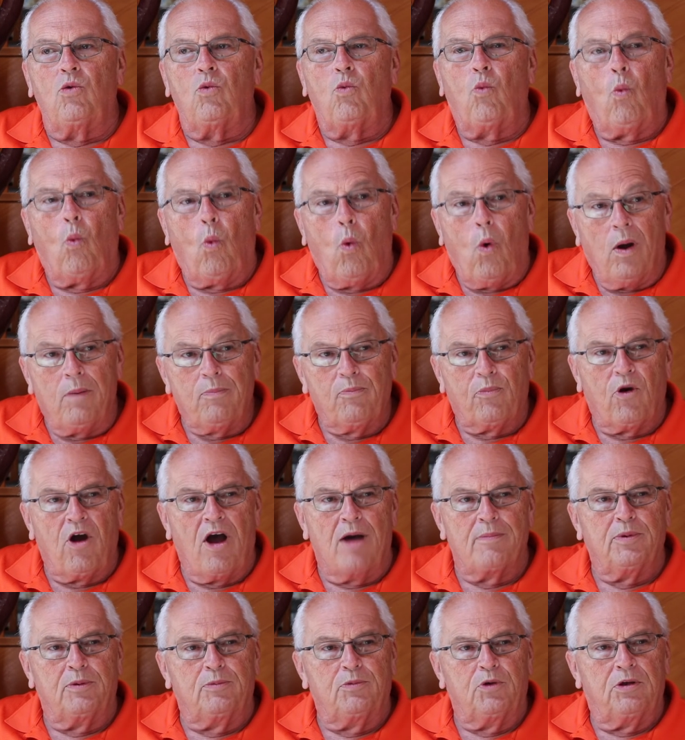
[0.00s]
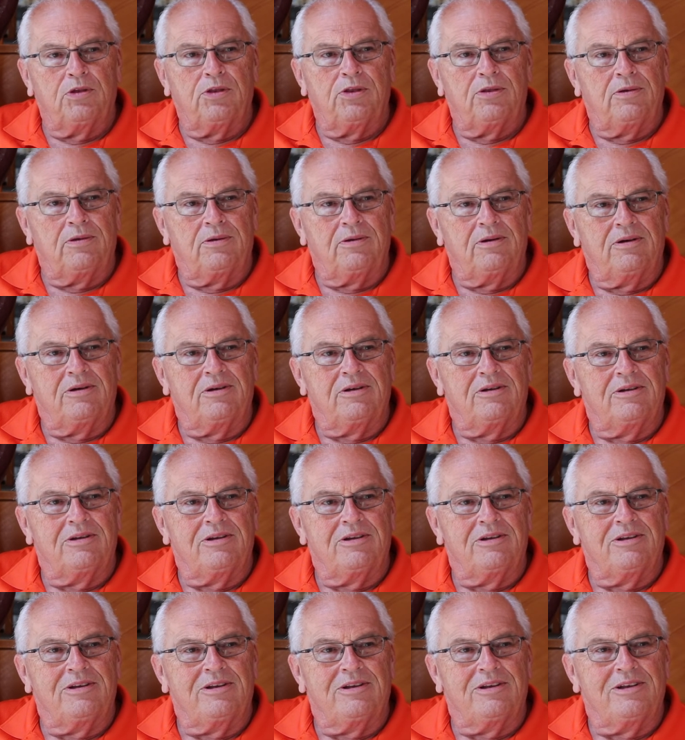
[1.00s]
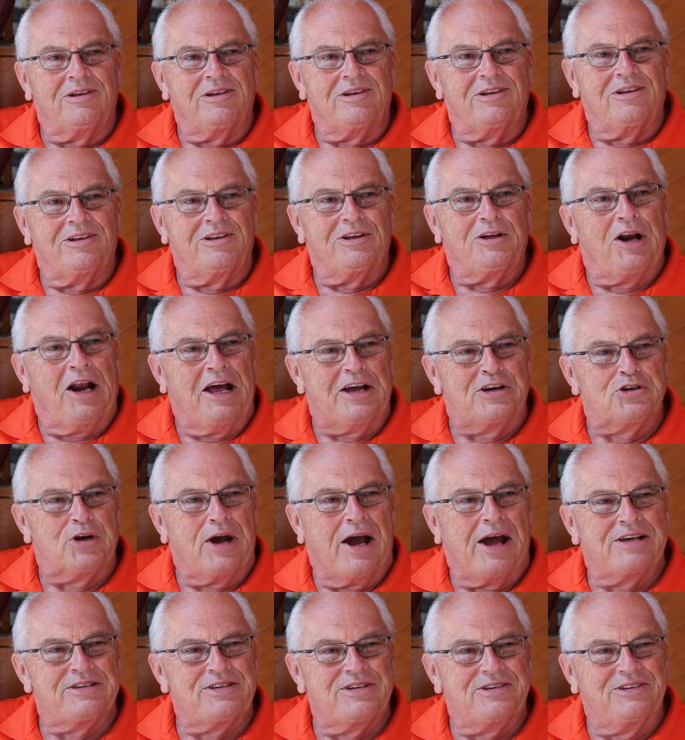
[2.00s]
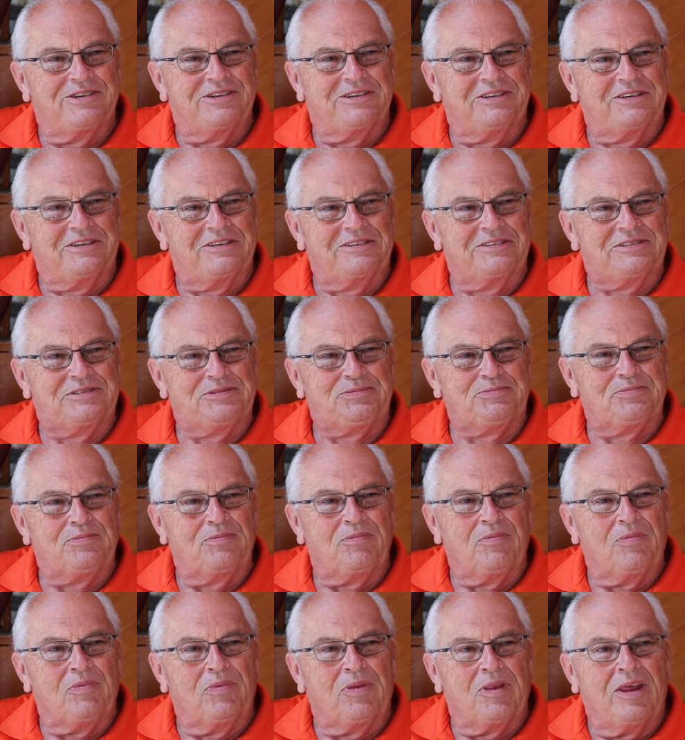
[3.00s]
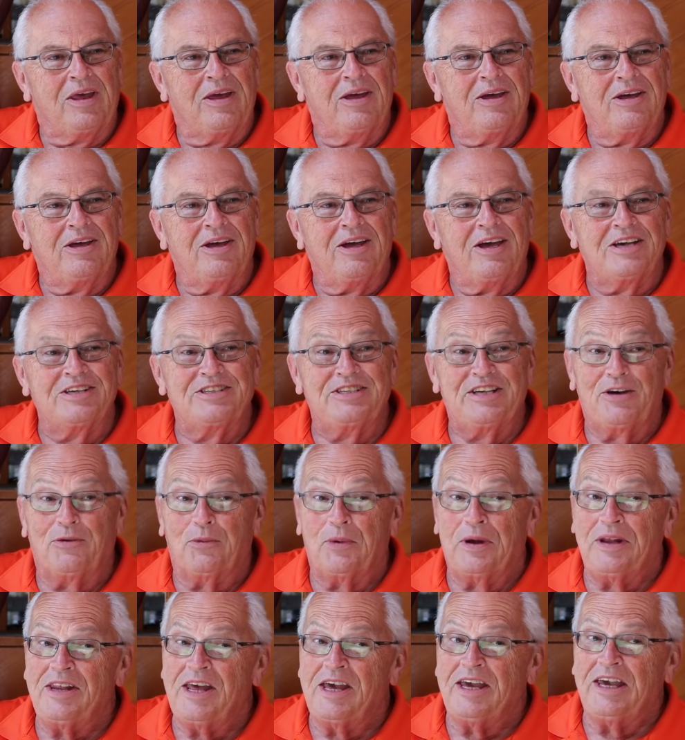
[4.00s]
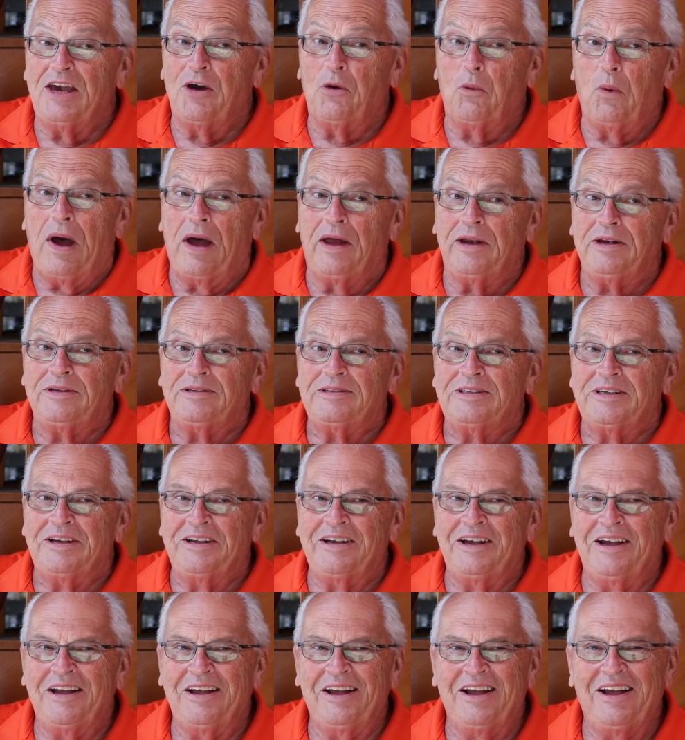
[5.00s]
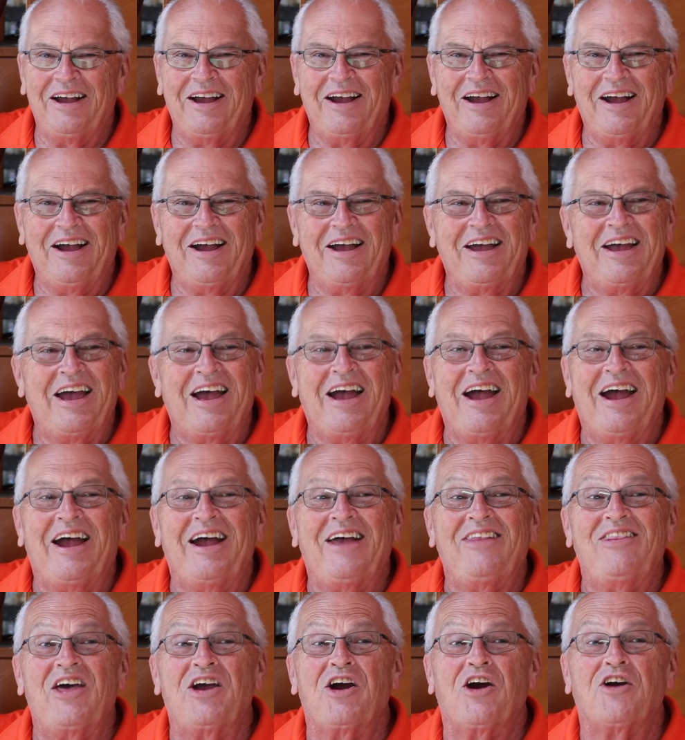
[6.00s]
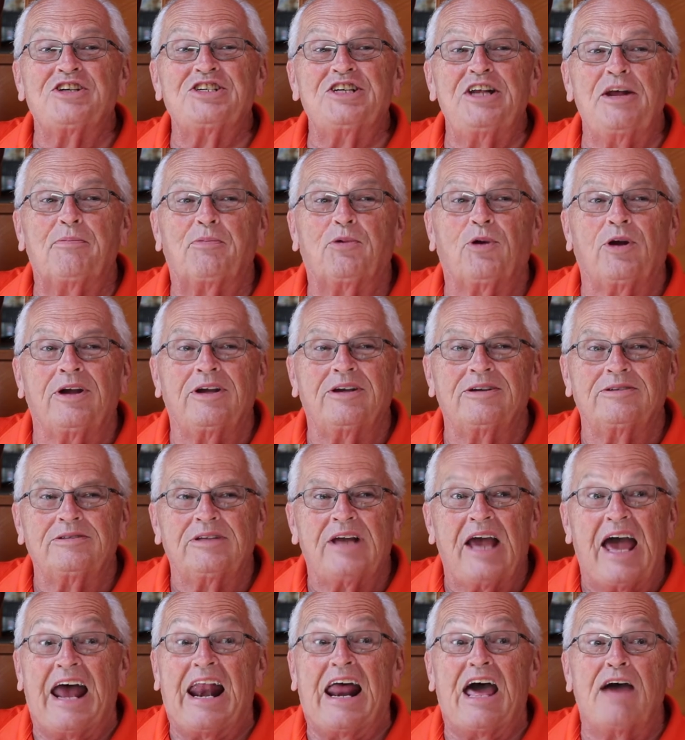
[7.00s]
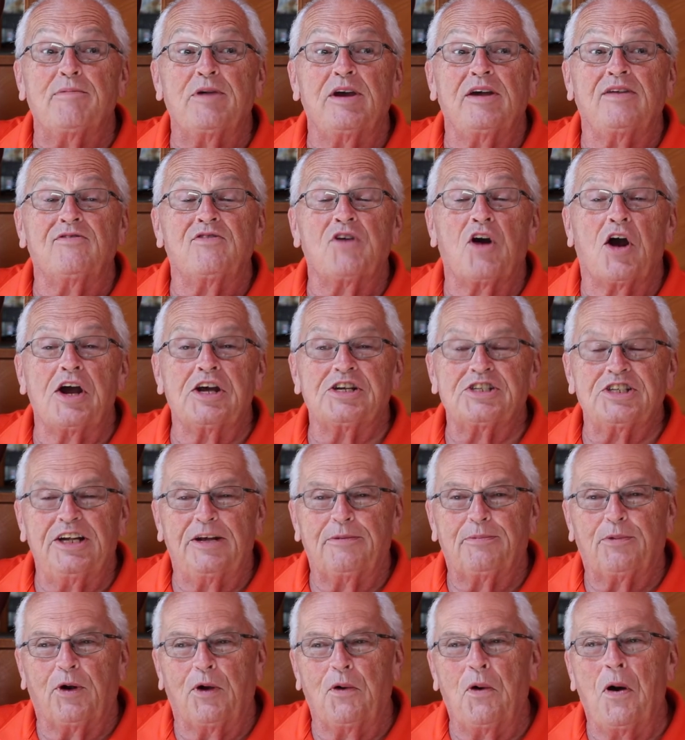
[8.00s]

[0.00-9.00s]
One problem with clay tracks is that when they get wet, they are slippery. And I mean very slippery.